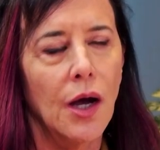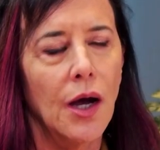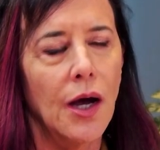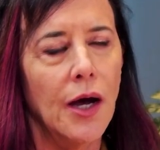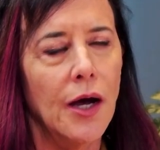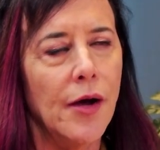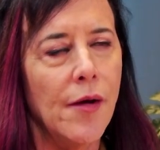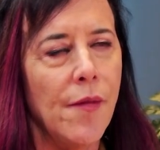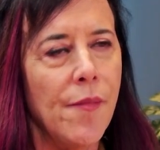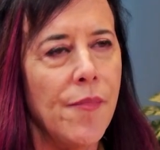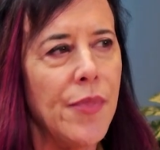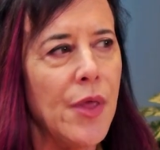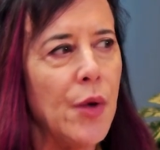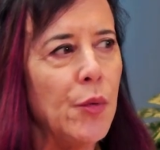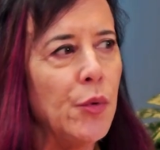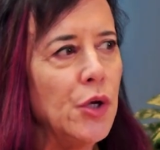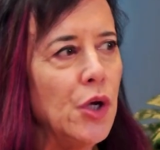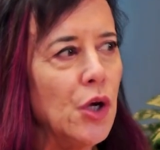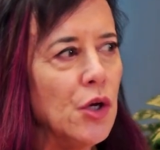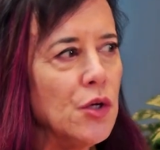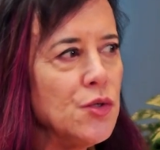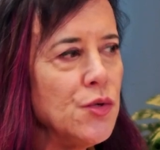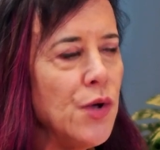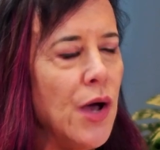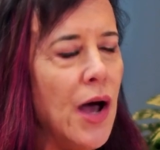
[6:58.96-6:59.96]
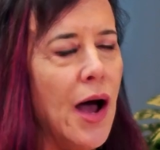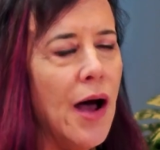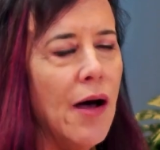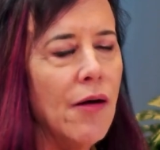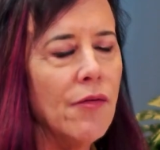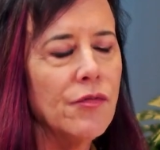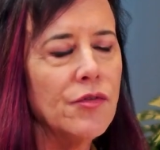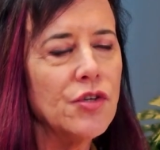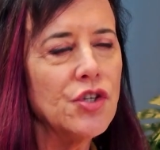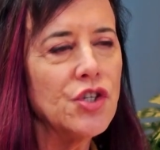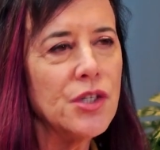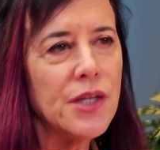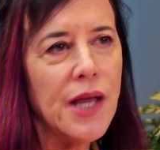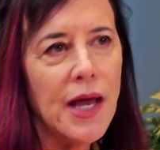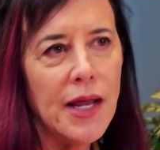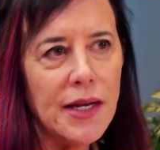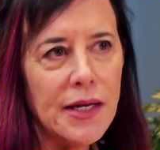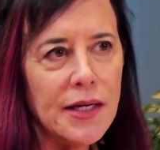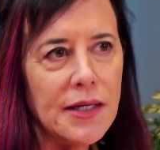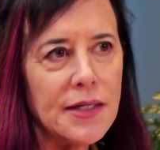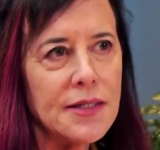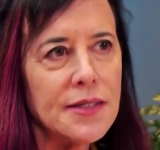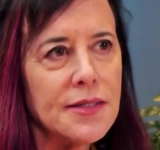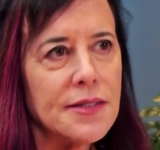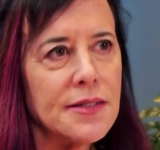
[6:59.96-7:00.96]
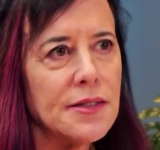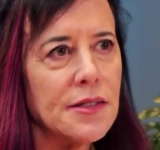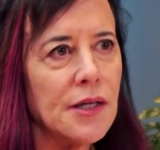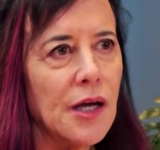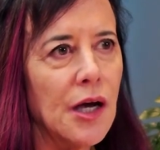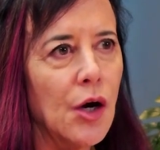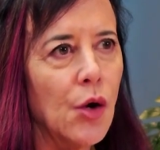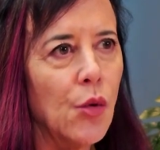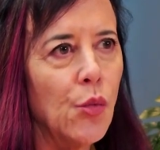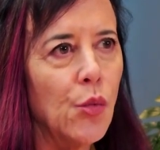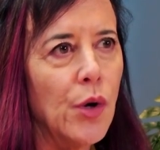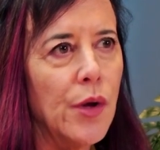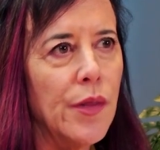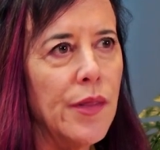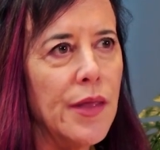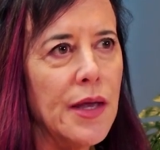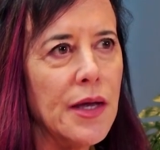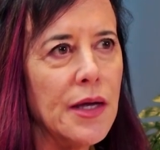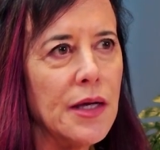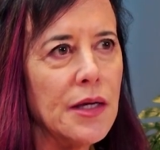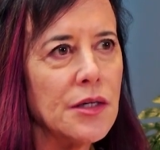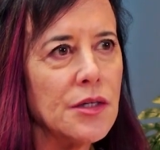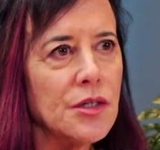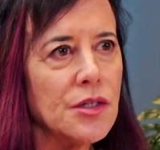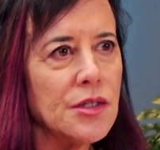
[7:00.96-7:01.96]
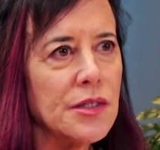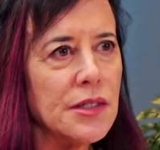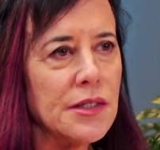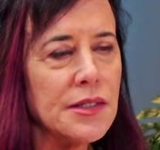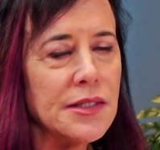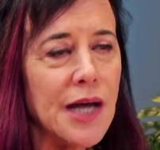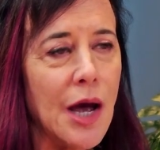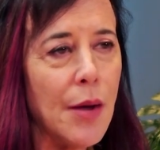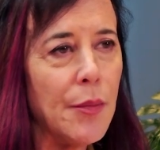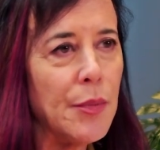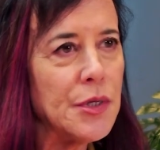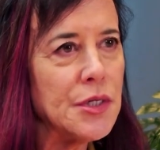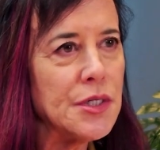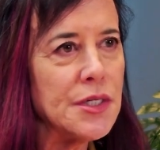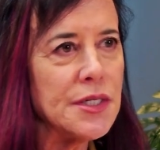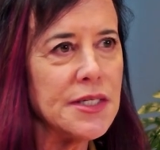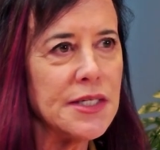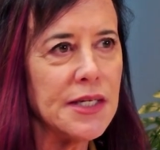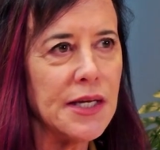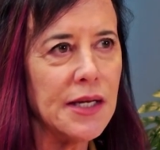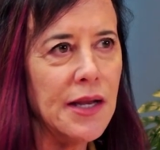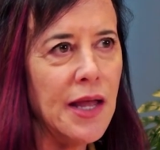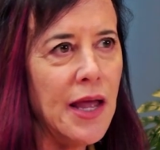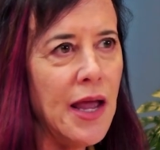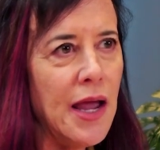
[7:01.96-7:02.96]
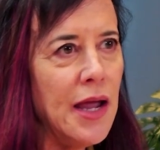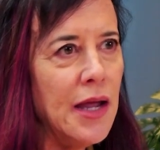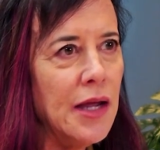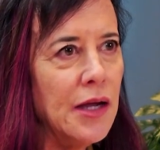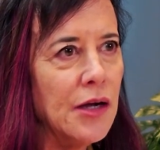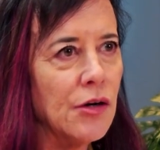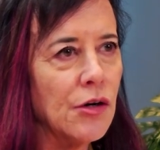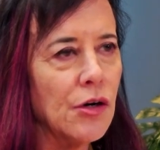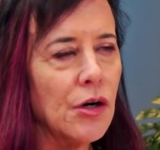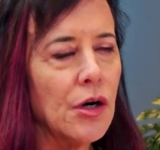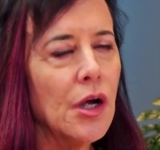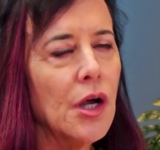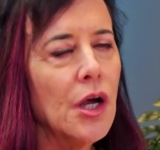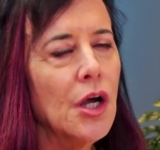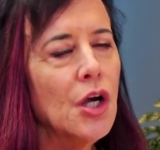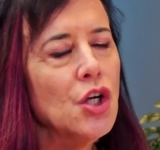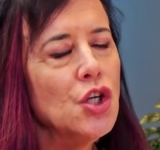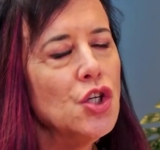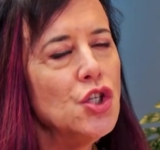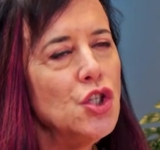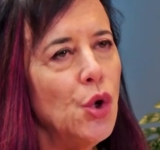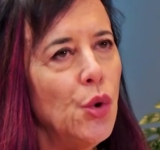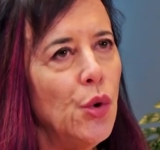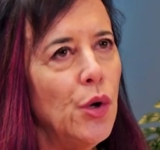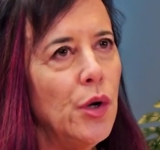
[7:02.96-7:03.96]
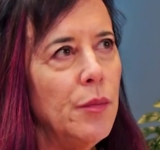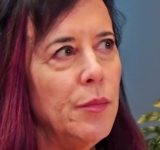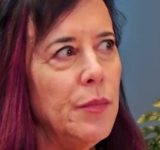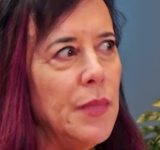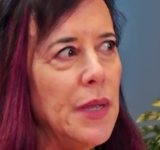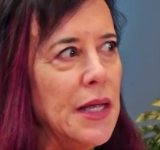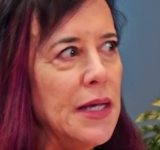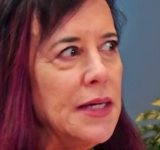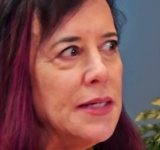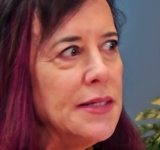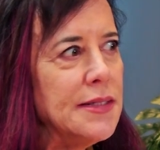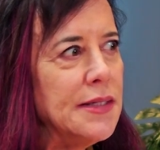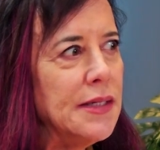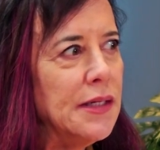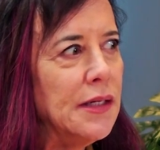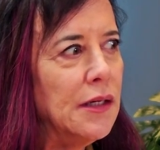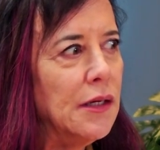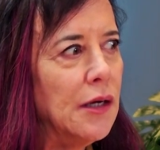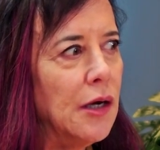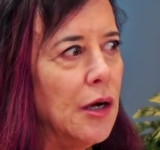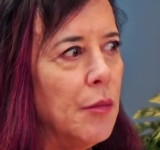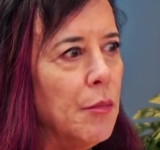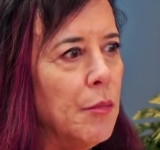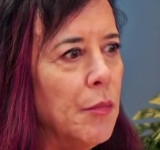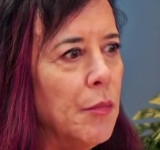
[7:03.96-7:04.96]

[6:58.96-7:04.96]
Um, and we also have genetics uh, where they can tap into DNA or so it makes it a